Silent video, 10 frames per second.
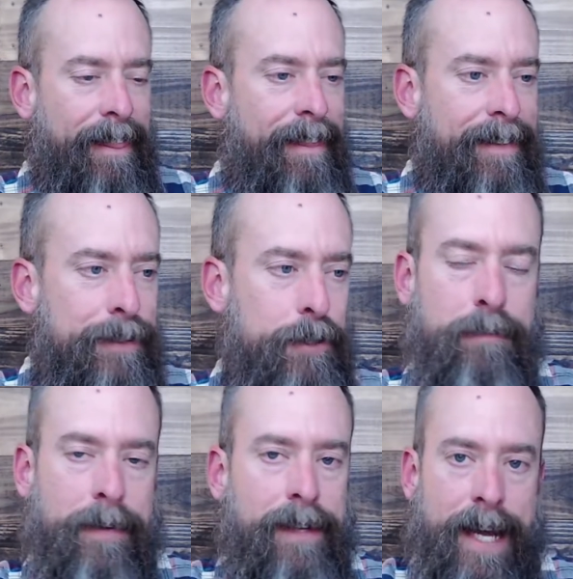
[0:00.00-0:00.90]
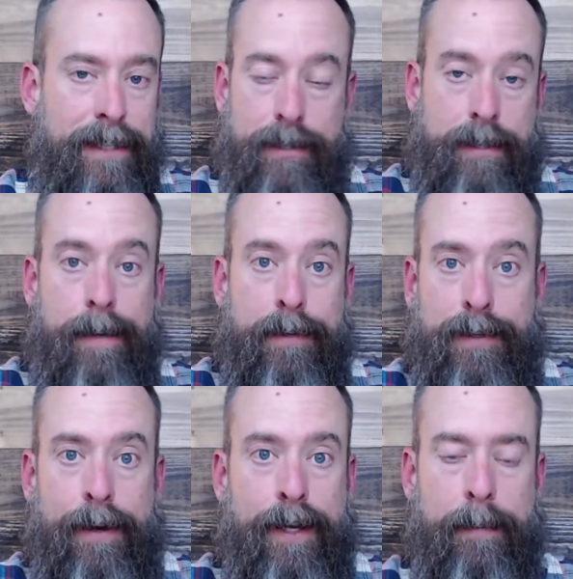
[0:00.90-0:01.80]
I just love to
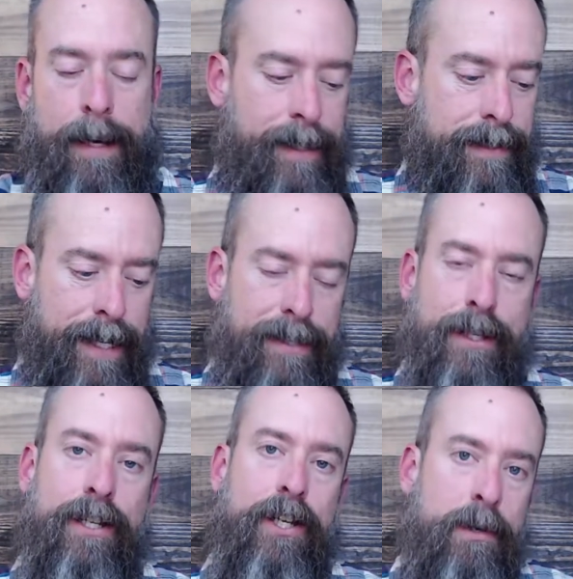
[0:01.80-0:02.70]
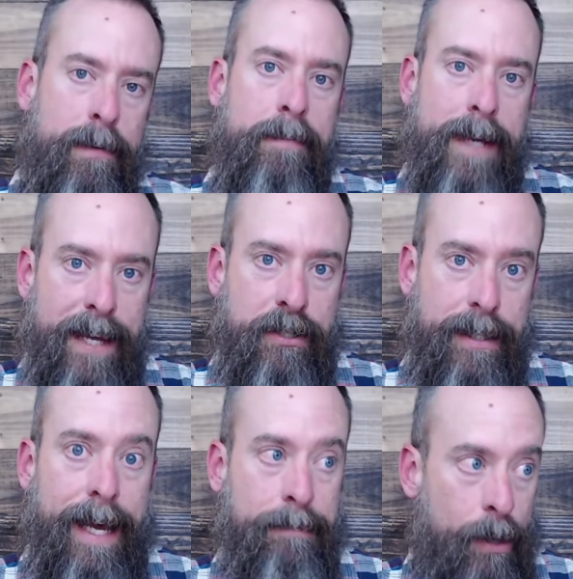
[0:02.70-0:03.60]
talk about these things. Can you imagine
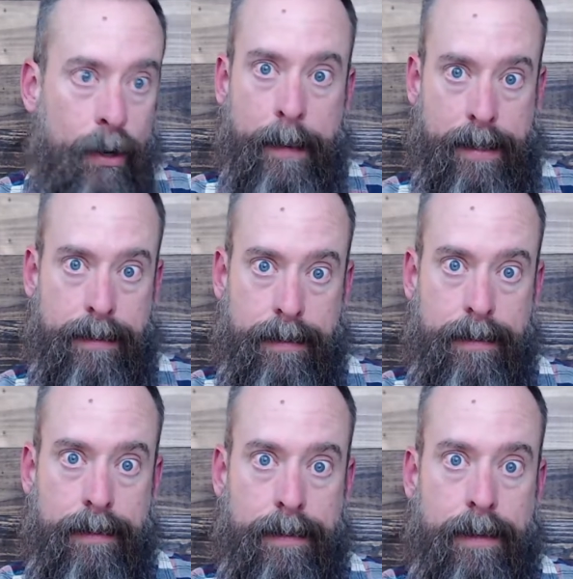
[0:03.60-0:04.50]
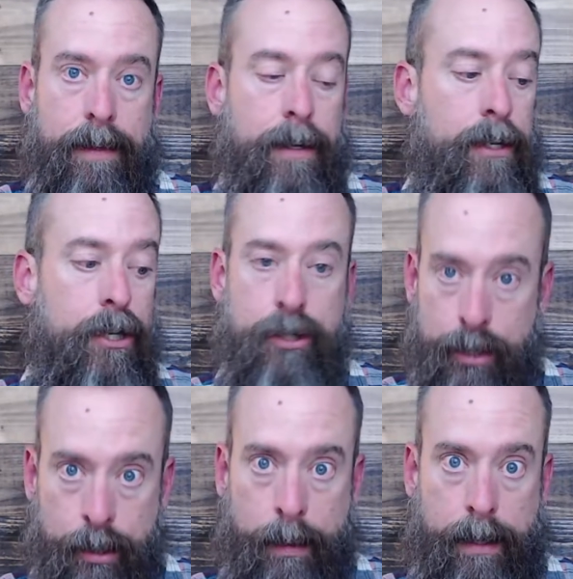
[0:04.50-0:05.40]
that moment?
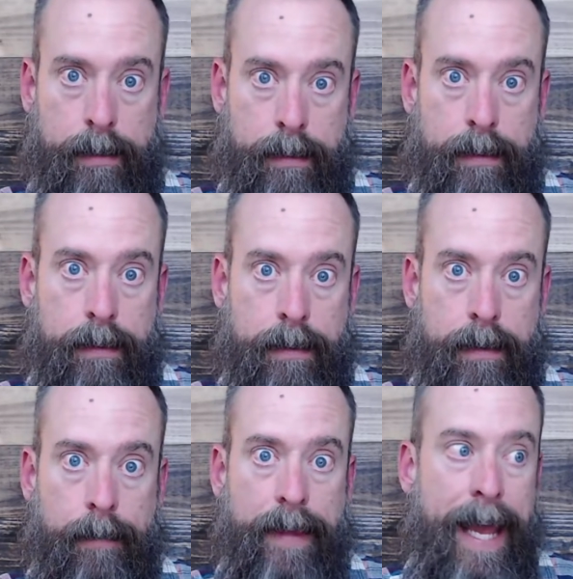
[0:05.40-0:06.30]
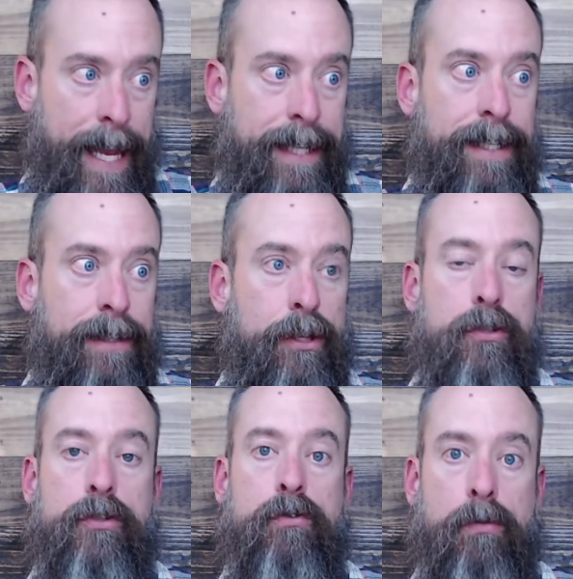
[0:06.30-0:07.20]
Yeshua handed
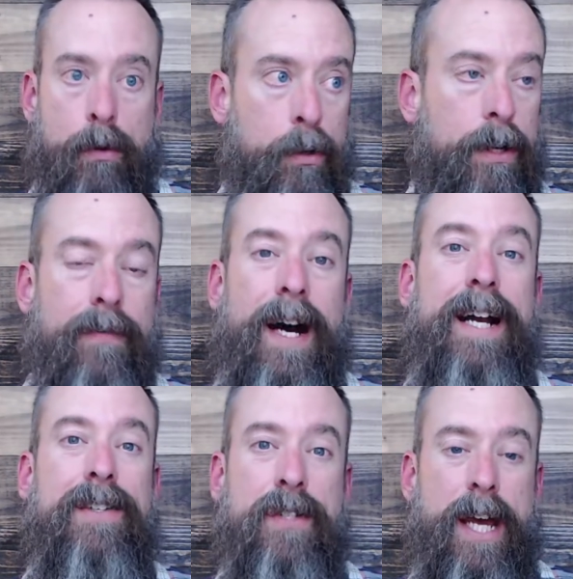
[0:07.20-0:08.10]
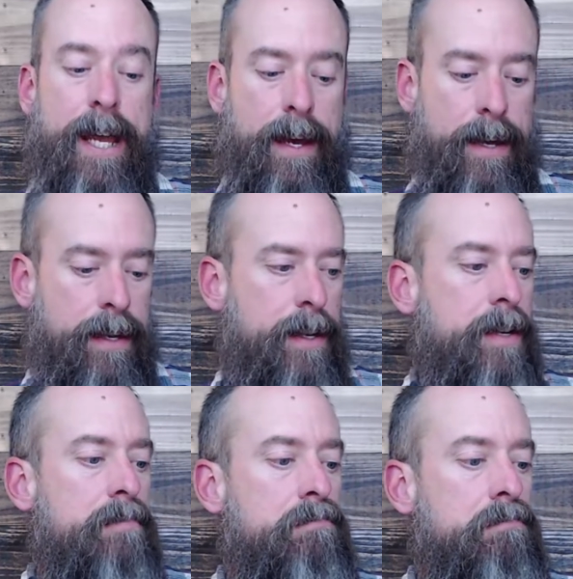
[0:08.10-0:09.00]
the scroll of Isaiah,
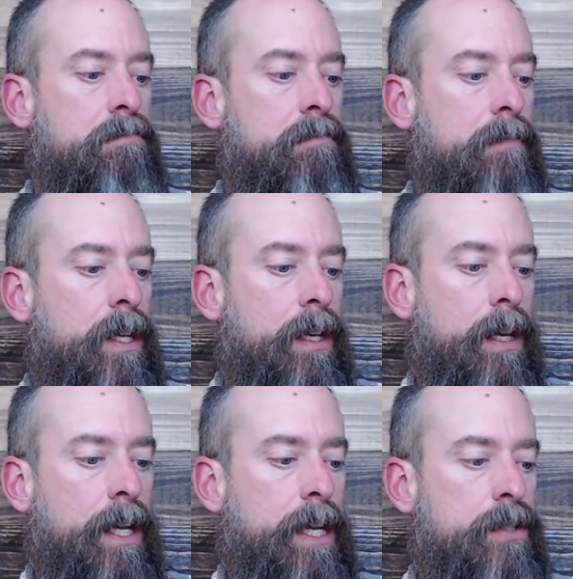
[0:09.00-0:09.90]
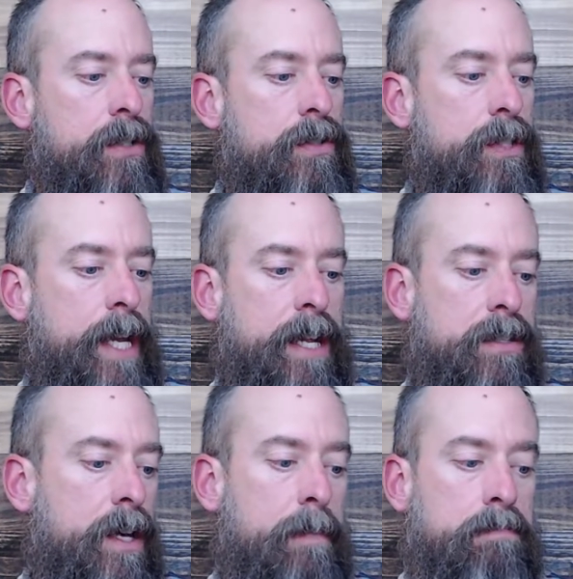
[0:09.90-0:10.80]
and he just
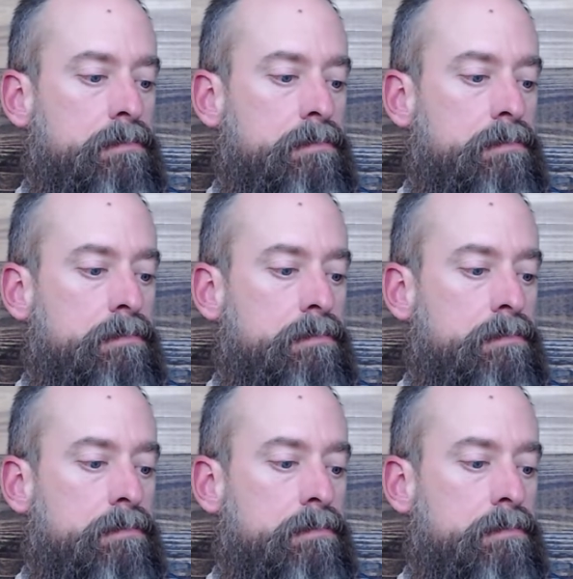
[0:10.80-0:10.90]
stands up,